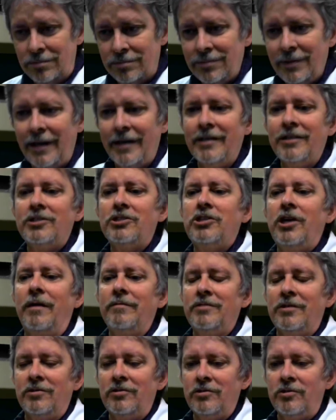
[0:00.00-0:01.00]
And it
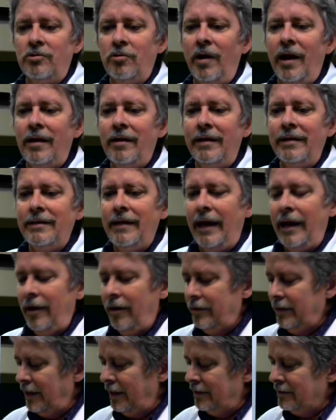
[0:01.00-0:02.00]
shoves it directly
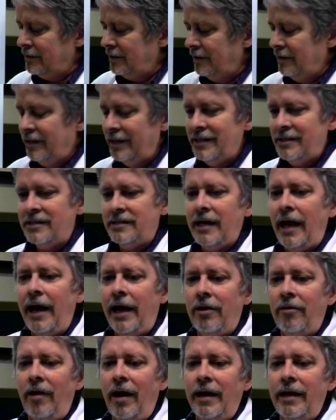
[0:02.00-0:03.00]
down into this
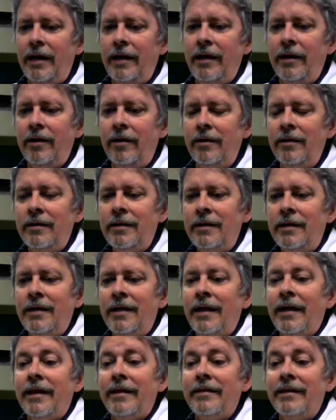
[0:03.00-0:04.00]
sac right here.
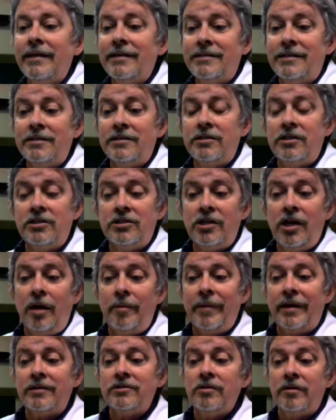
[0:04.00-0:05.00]
This is the
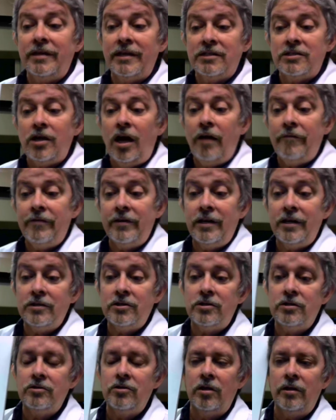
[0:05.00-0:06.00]
stomach. So the
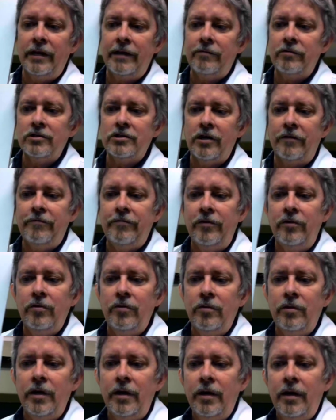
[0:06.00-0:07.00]
esophagus delivers the
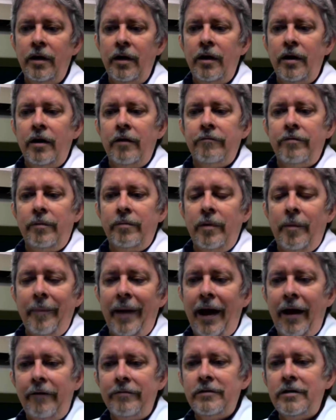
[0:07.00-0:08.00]
food from the
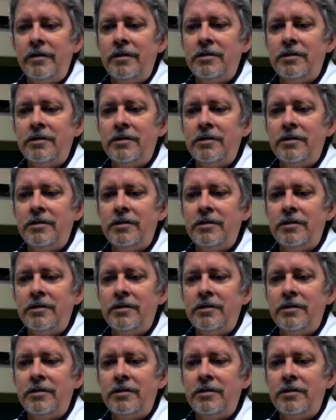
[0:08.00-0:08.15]
mouth to the